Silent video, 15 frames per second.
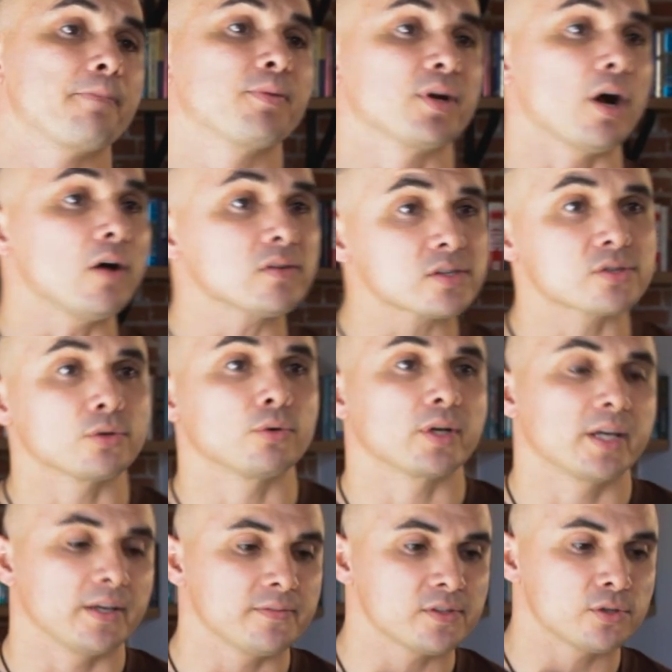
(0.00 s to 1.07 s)
But also
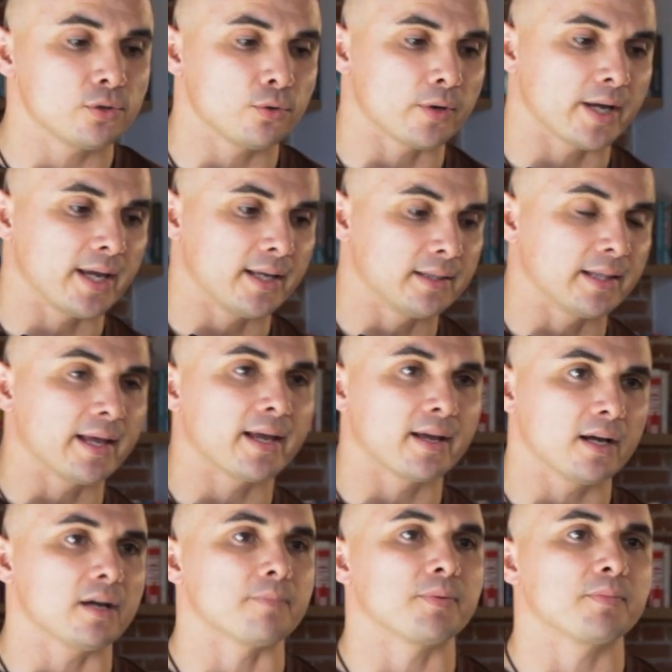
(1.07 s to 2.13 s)
gives you a leg
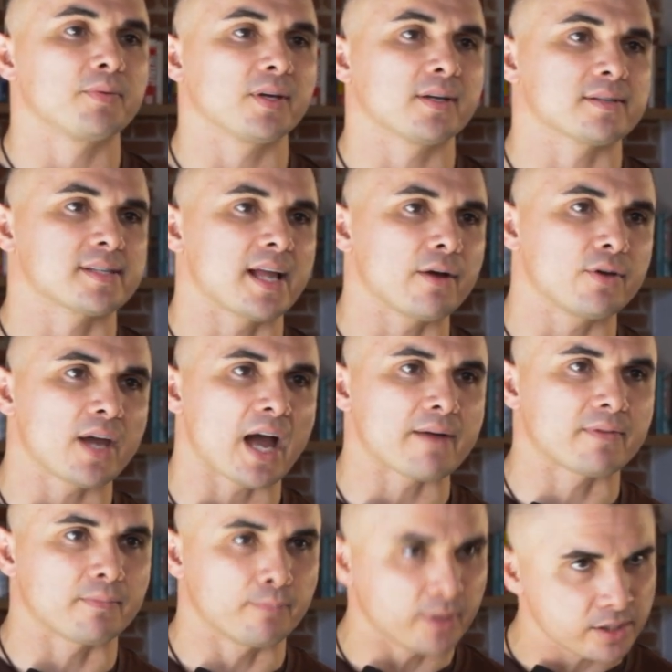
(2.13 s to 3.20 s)
up because now you
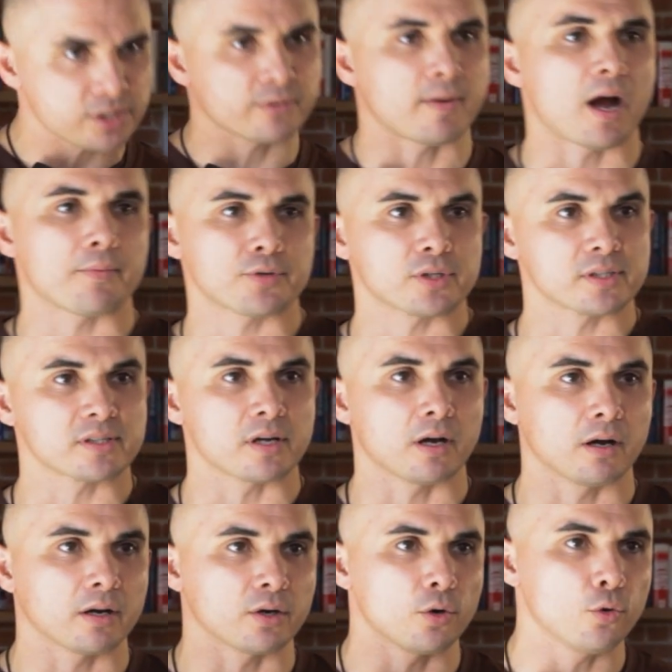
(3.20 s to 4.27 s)
have a bunch of options
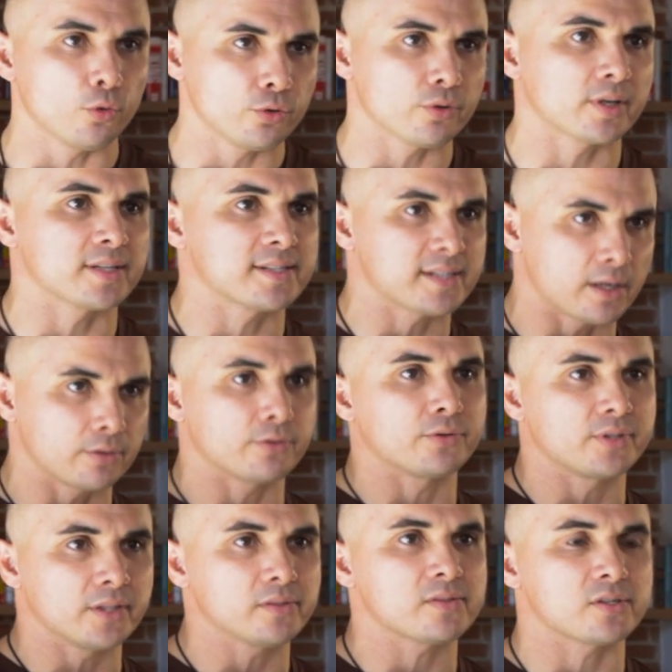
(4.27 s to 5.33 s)
on who you can sell your
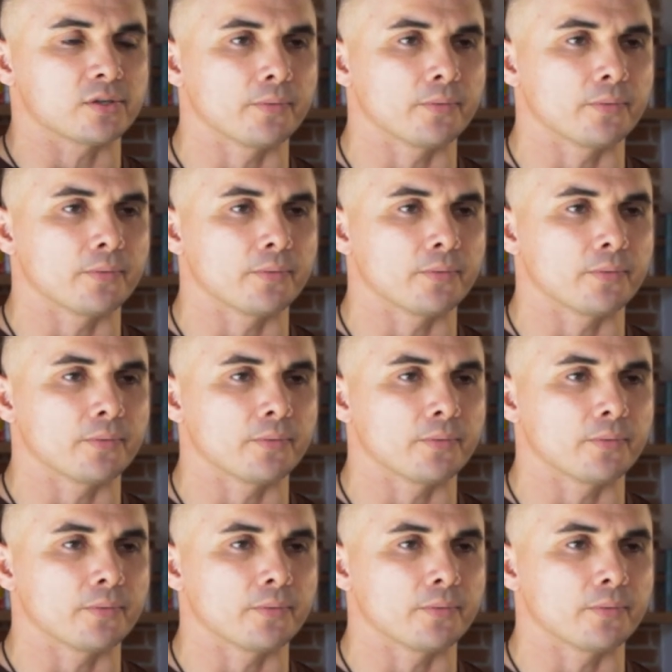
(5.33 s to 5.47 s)
deals to.